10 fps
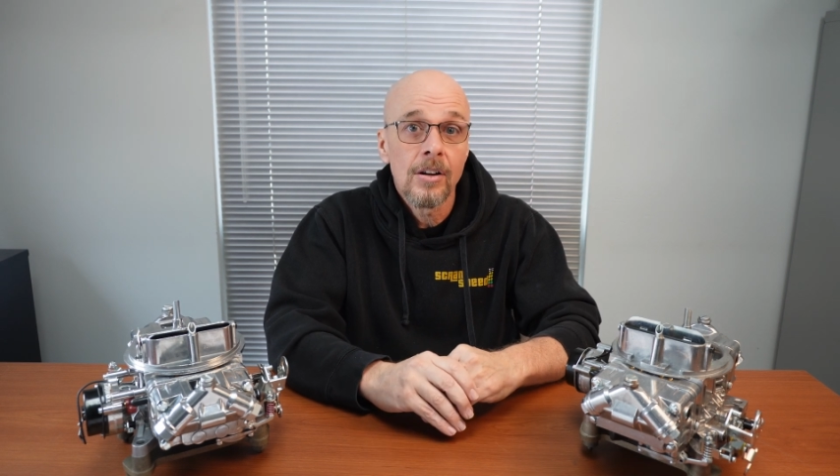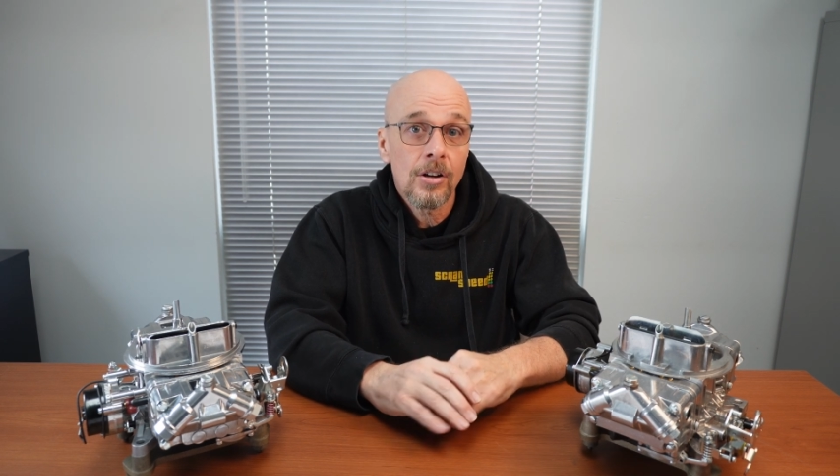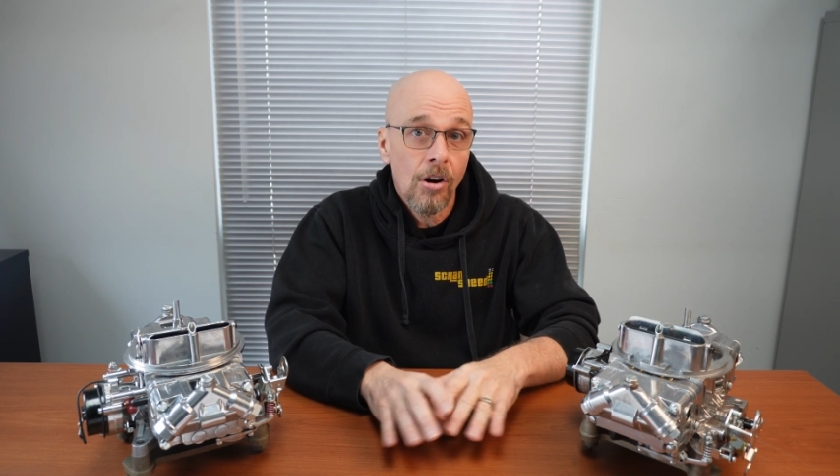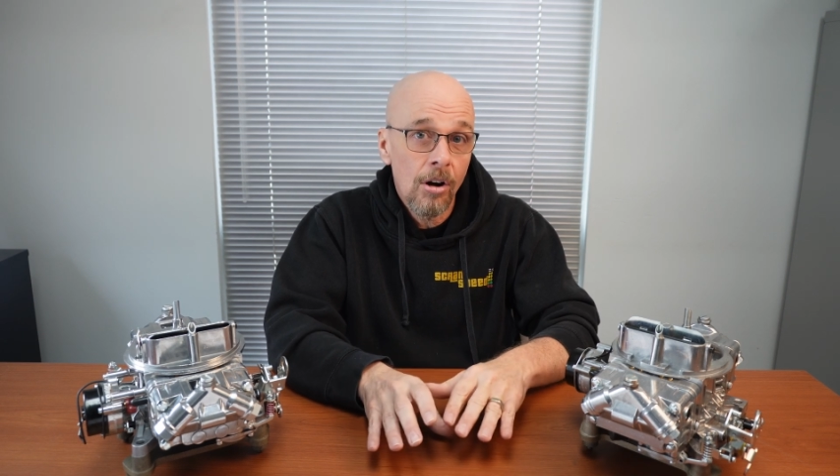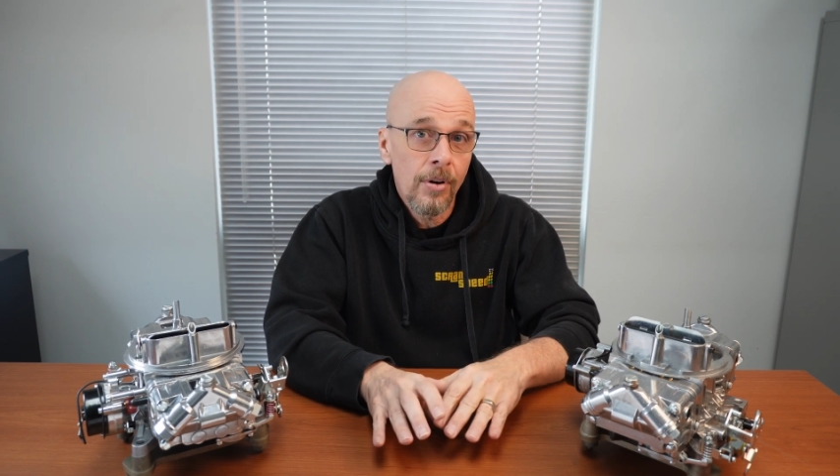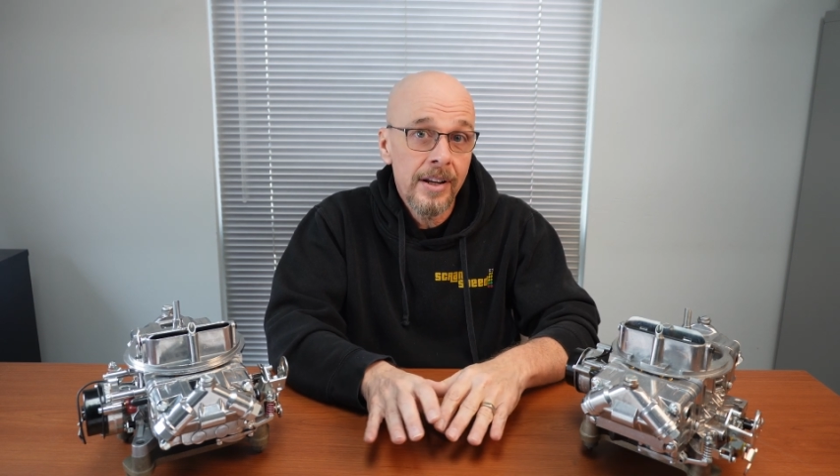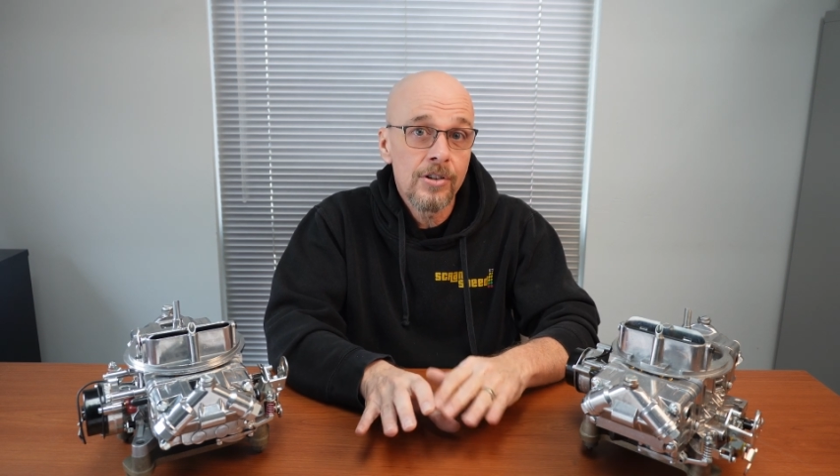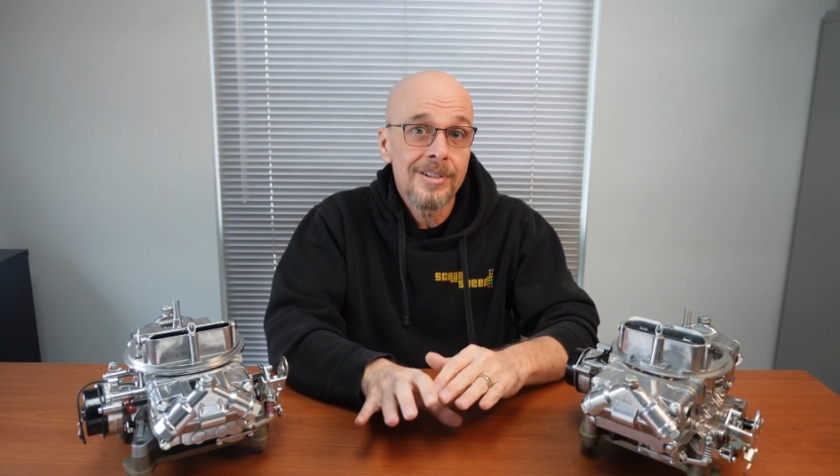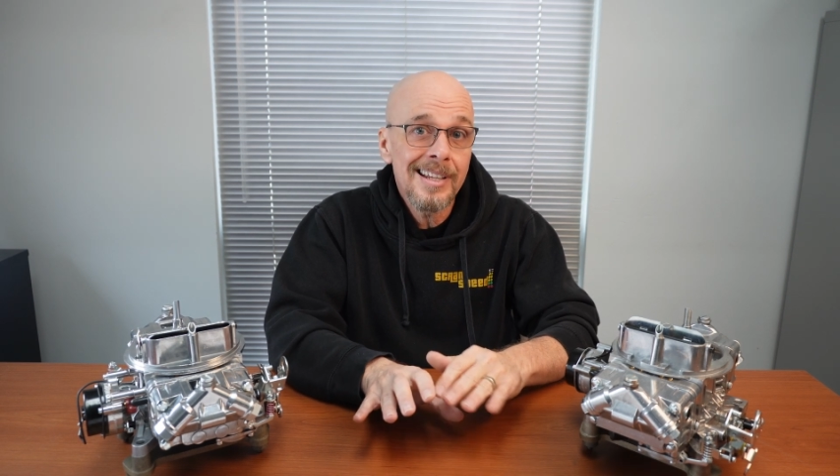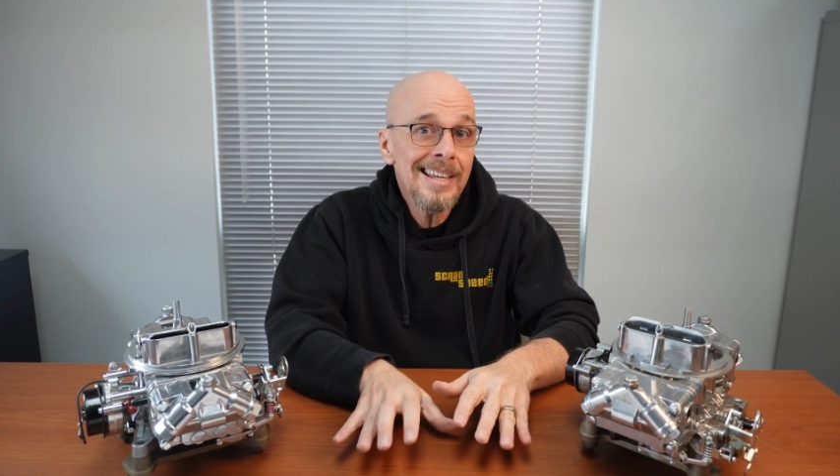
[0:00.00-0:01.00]

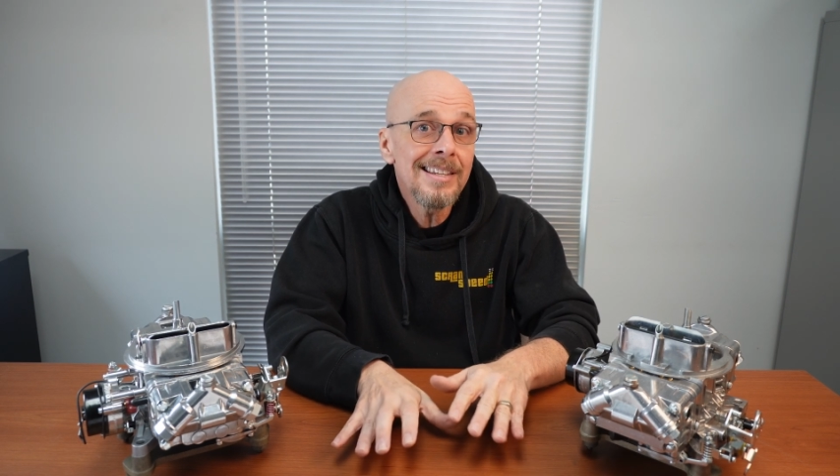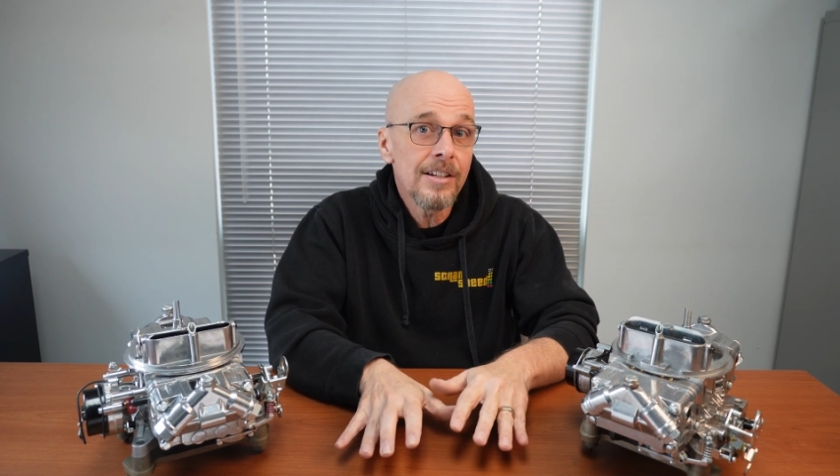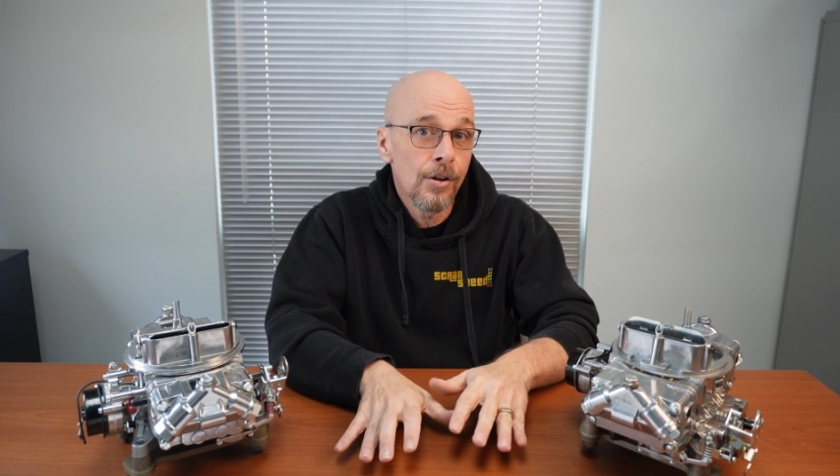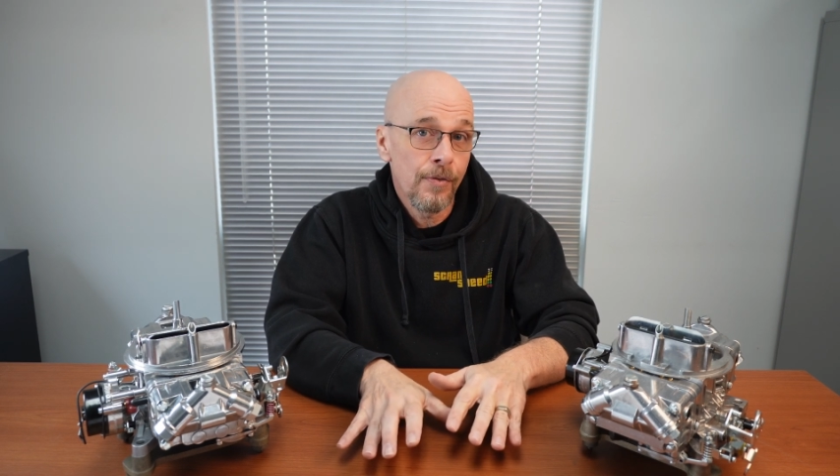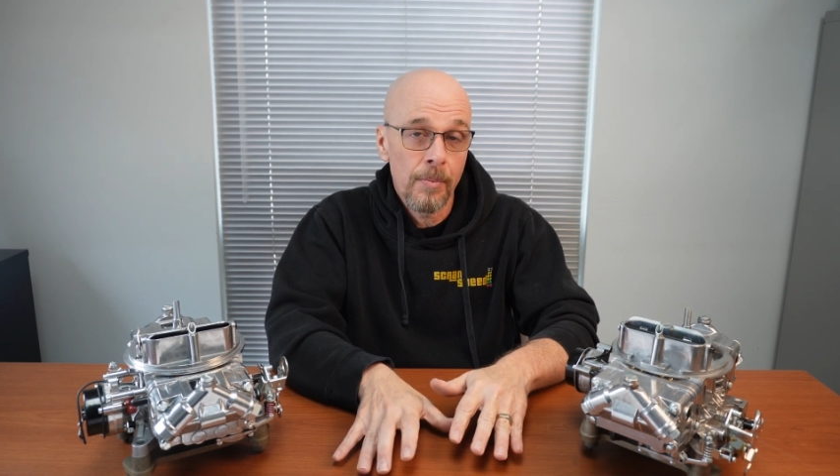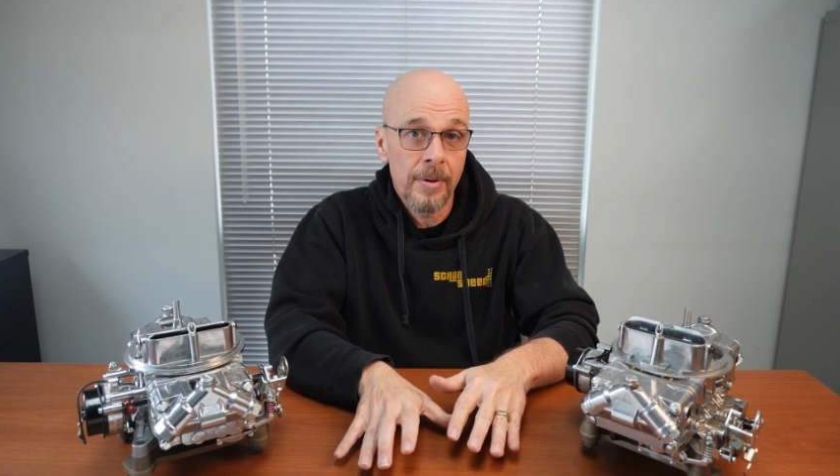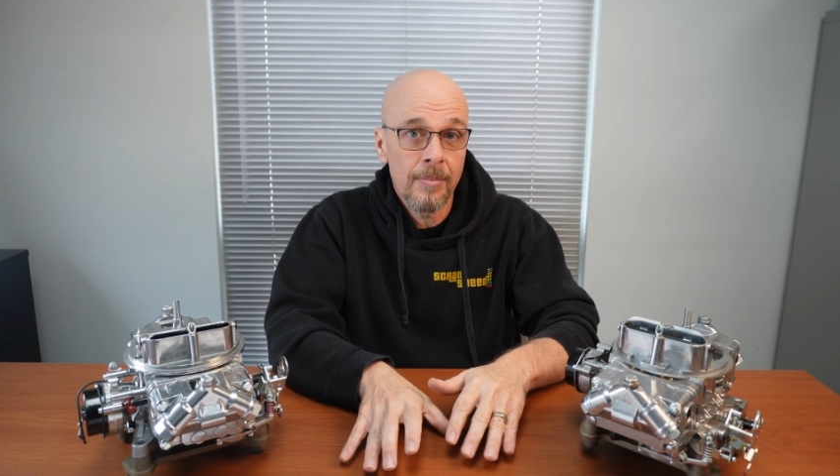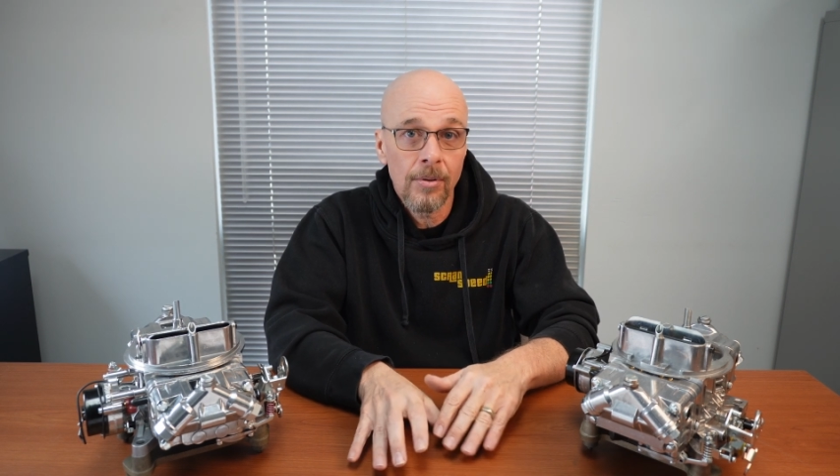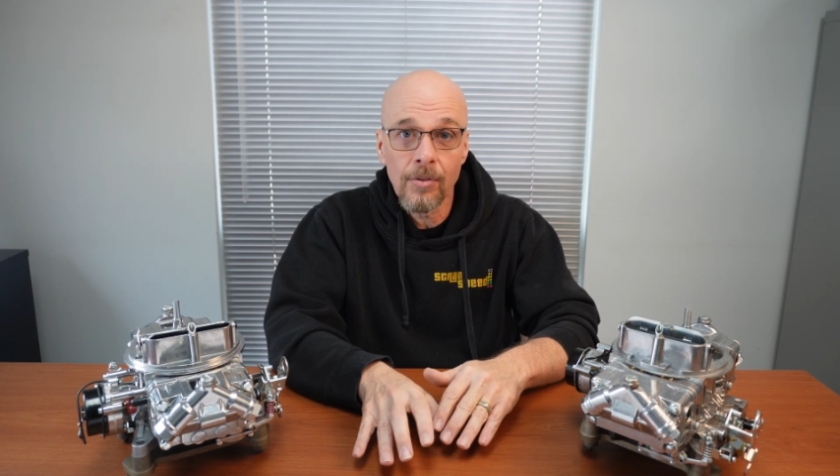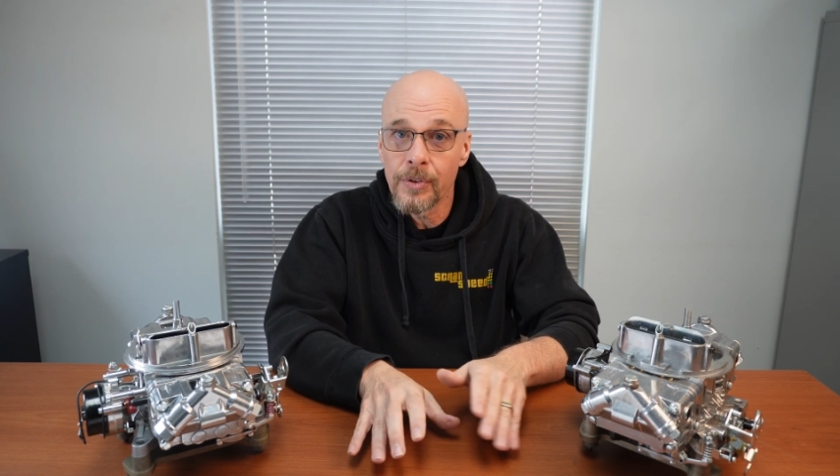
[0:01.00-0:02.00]
carburetors easier for people,